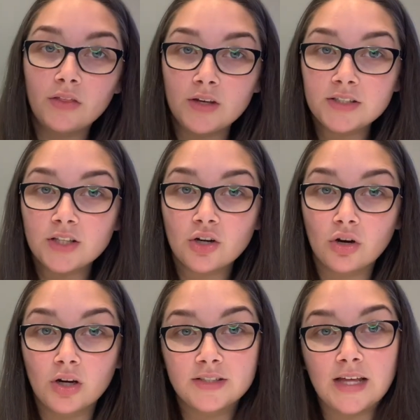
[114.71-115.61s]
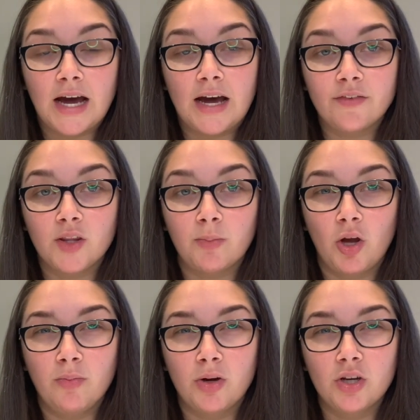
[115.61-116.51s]
These are the colours that I have at the
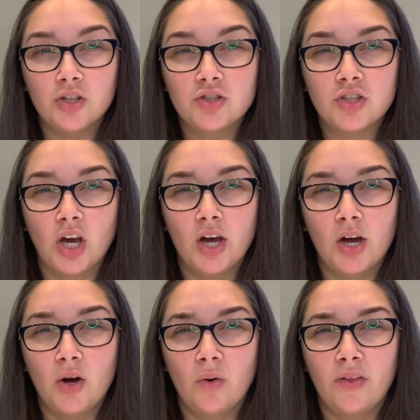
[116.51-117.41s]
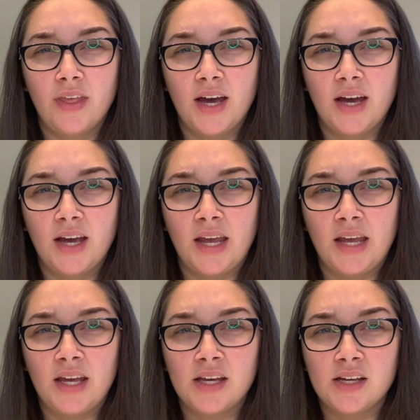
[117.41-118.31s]
moment. So there
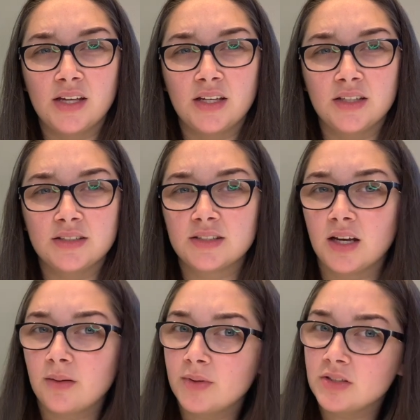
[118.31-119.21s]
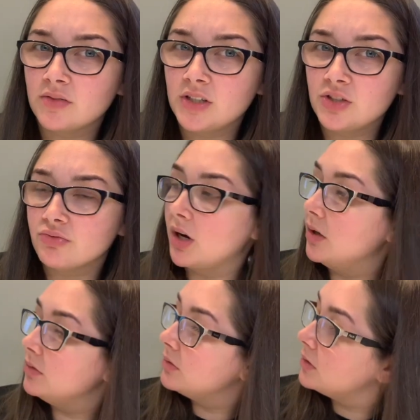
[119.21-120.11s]
is, how many is on each row?
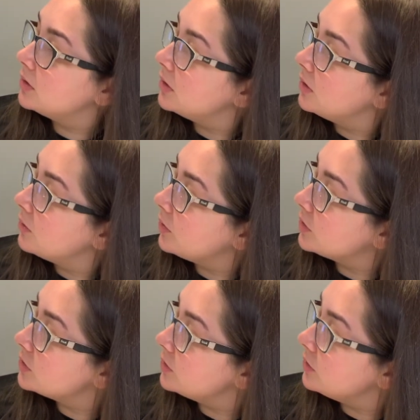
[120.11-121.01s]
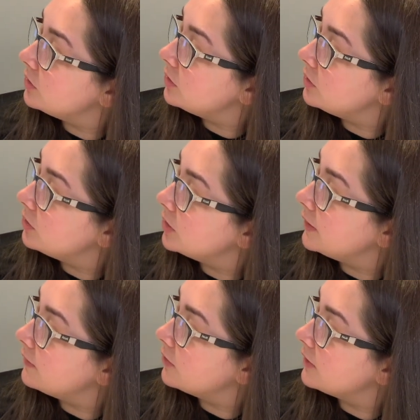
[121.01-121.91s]
1, 2,
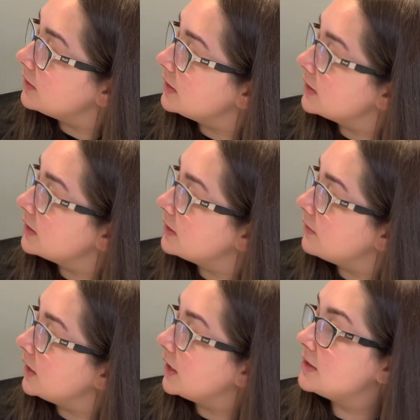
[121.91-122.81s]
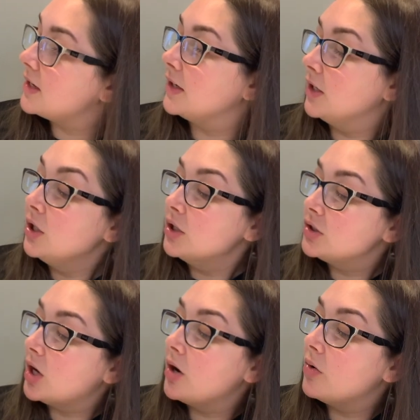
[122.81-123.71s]
3, 4, 5, 6, 7, 8, 10.
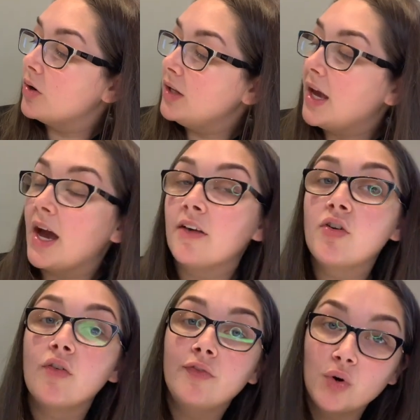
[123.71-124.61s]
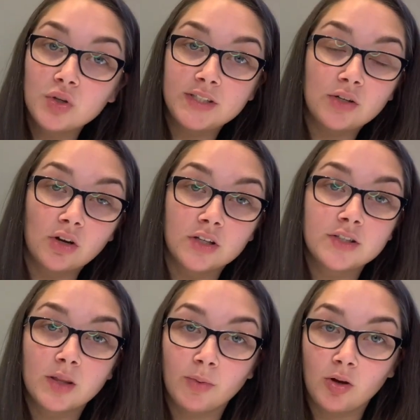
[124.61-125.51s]
So yeah, I've got 40 colours
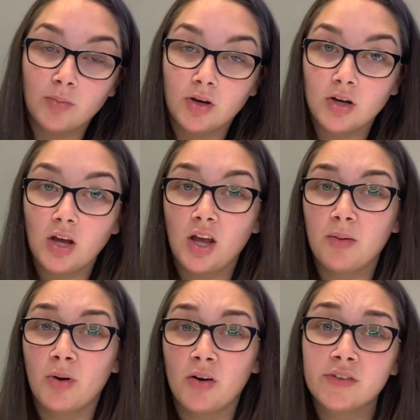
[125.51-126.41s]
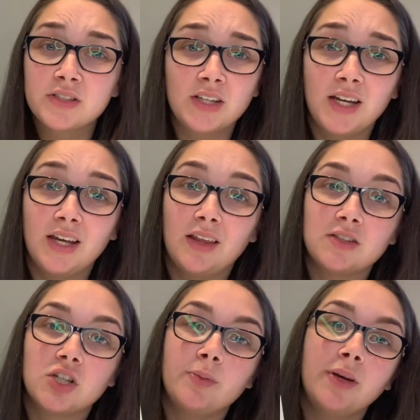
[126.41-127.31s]
at the moment. Obviously
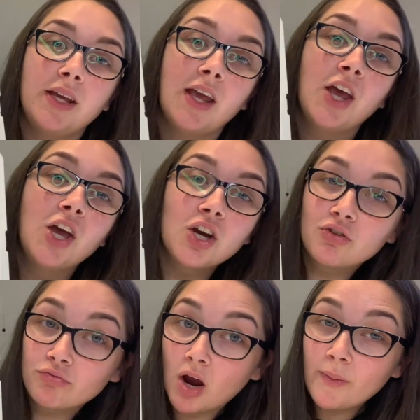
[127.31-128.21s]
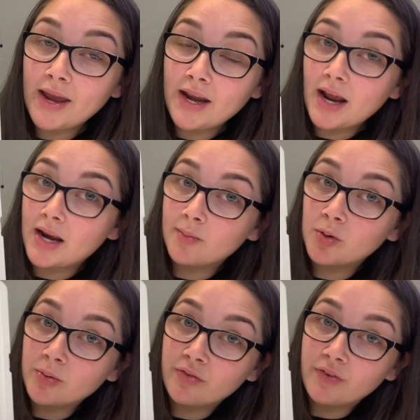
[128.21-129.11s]
that's going to be growing, and I'm
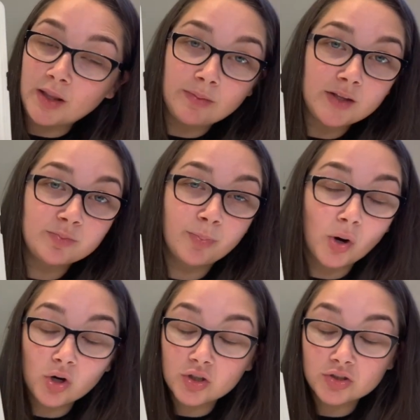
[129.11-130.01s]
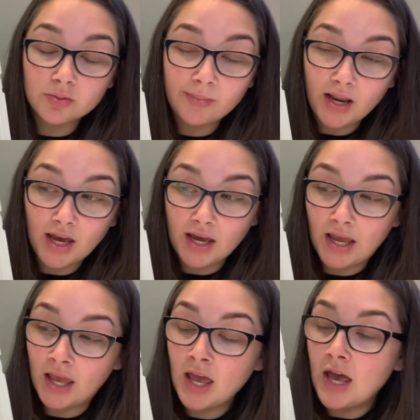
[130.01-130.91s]
going to be filling this book
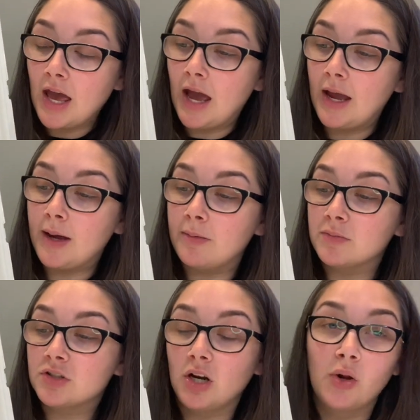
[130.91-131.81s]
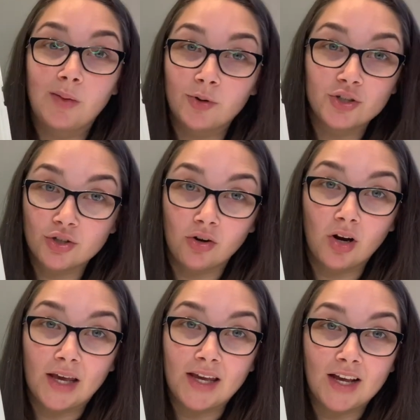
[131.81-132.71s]
someday, slowly but
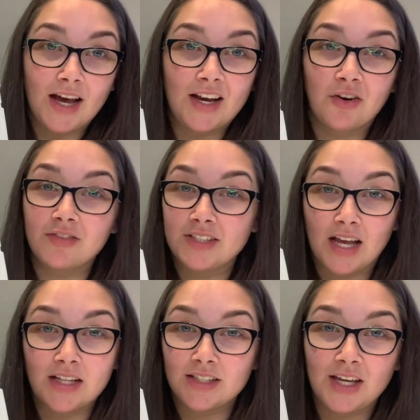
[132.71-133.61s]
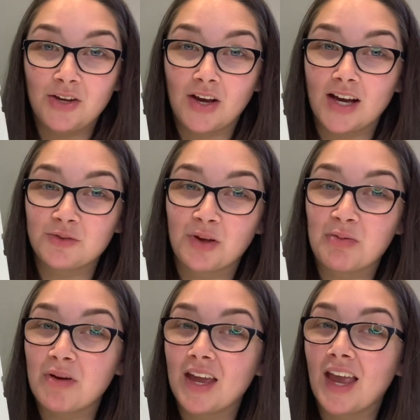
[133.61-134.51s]
surely, and obviously I'll take you guys
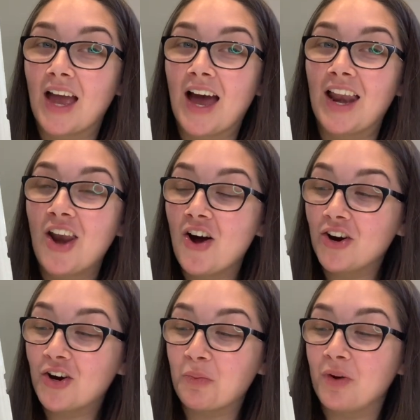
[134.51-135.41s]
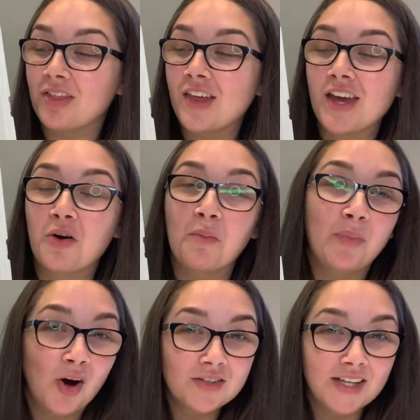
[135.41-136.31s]
with me along with the
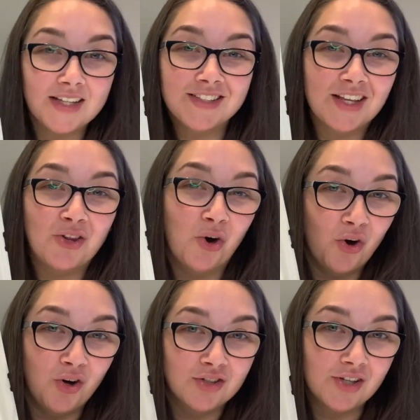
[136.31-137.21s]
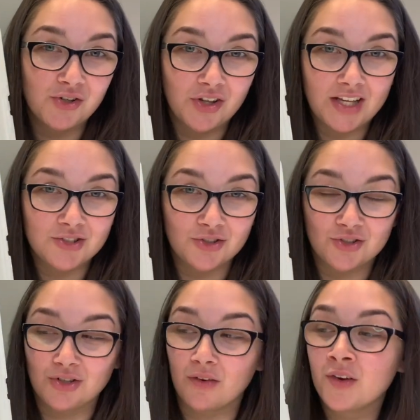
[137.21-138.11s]
unboxings and the hauls and all that sort of
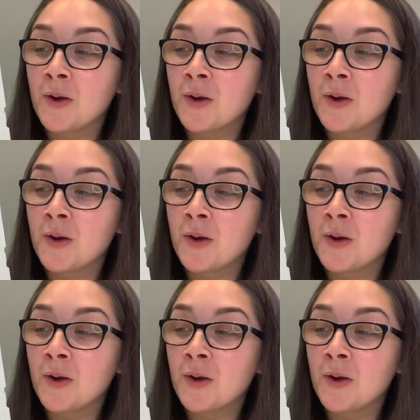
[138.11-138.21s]
stuff.